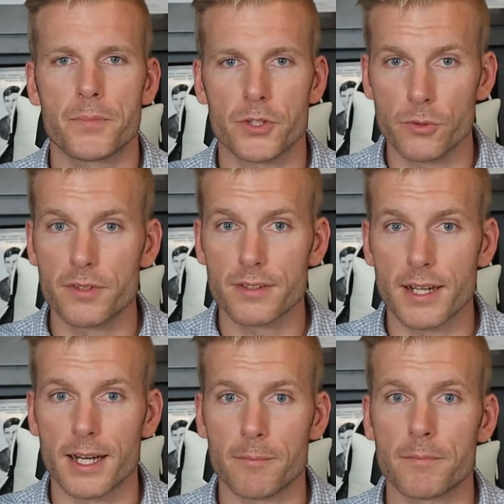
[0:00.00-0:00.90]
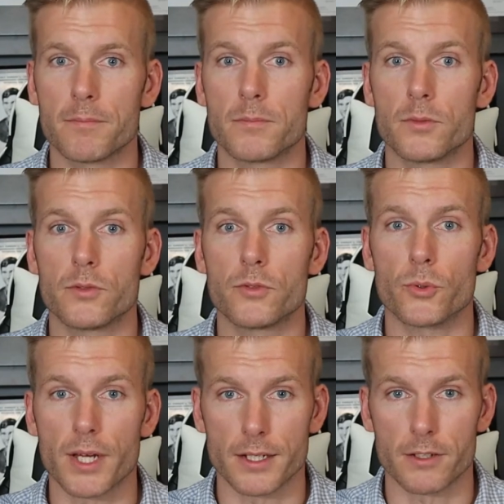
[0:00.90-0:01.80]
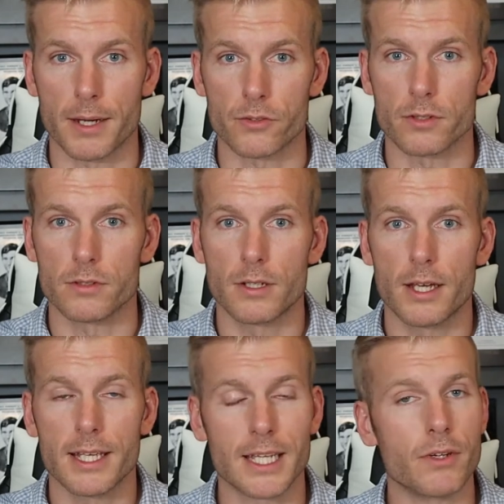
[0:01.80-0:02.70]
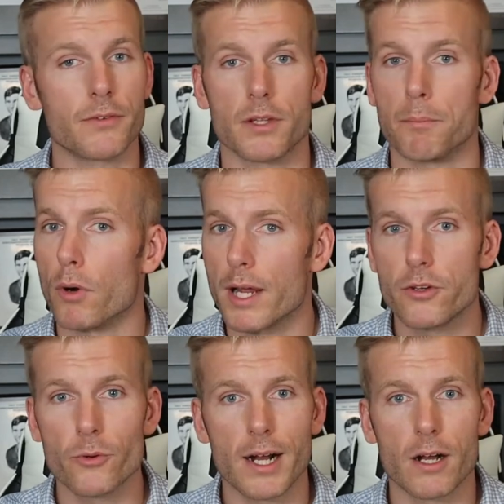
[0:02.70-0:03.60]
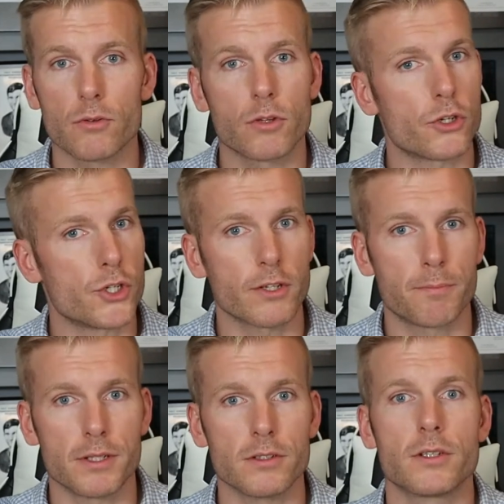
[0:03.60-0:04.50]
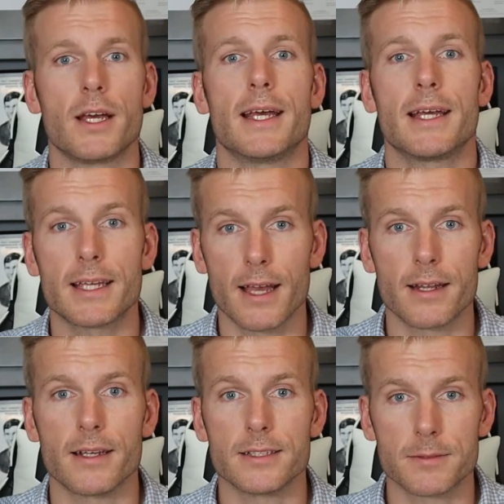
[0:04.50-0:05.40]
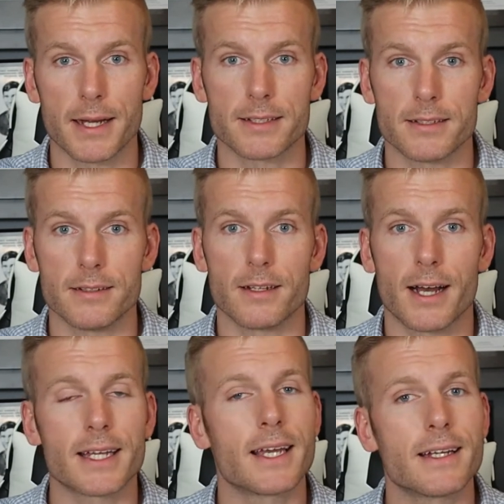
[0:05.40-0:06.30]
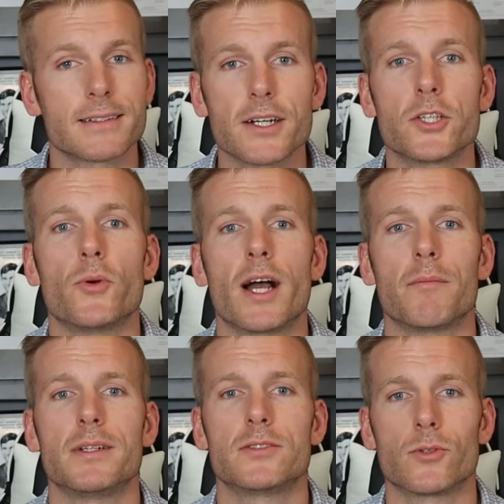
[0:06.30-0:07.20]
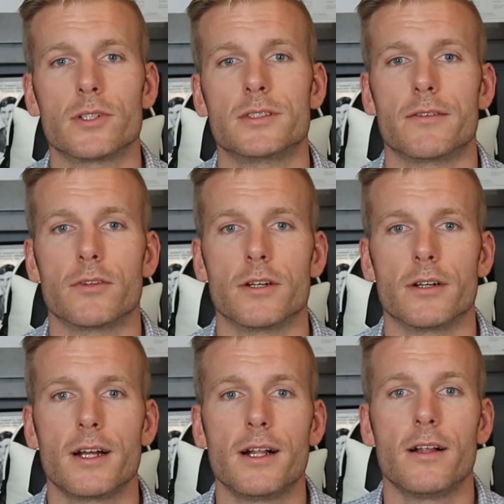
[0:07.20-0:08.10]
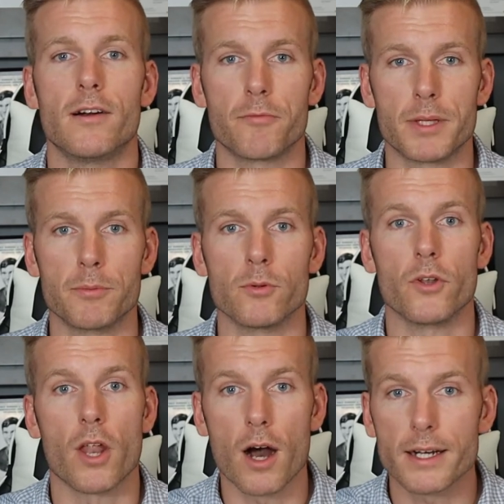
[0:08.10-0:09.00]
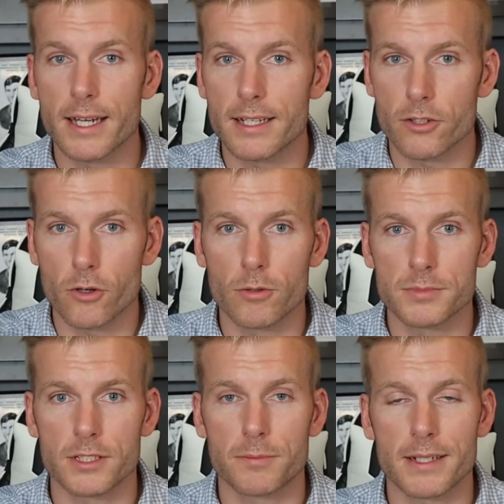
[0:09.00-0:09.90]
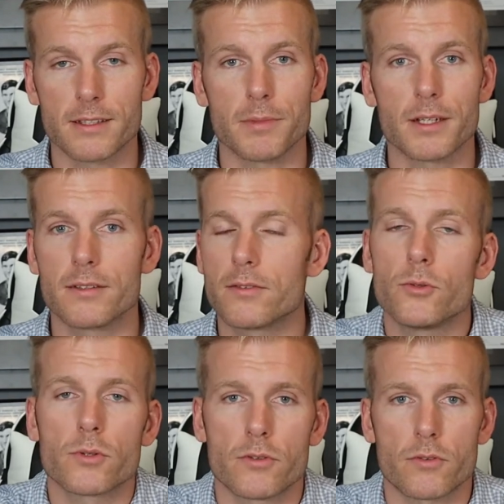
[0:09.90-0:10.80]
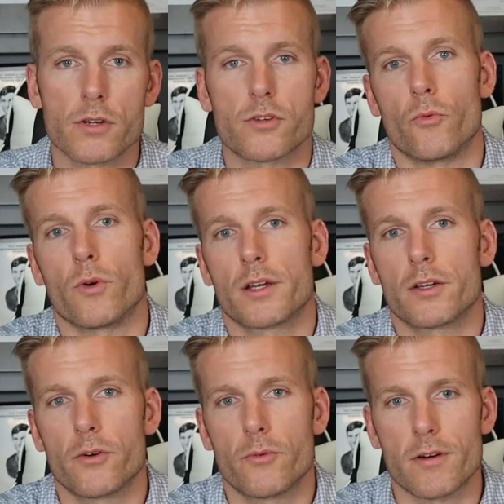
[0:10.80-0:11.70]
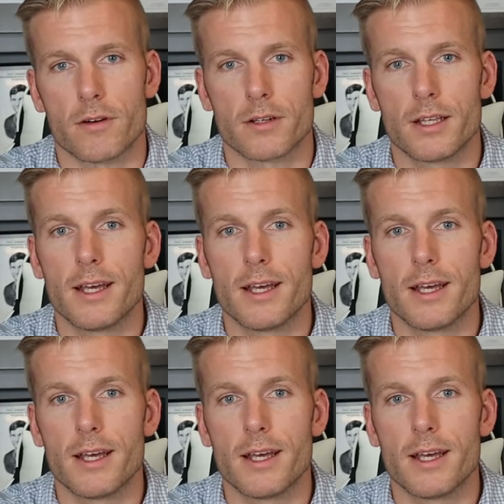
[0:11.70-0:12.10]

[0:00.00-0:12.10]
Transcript: Use this time to get an inspection. Even if it's a brand new house, just built, get it inspected. I can't tell you how many stories I've heard of people not getting their homes inspected because it's new construction. What can go wrong?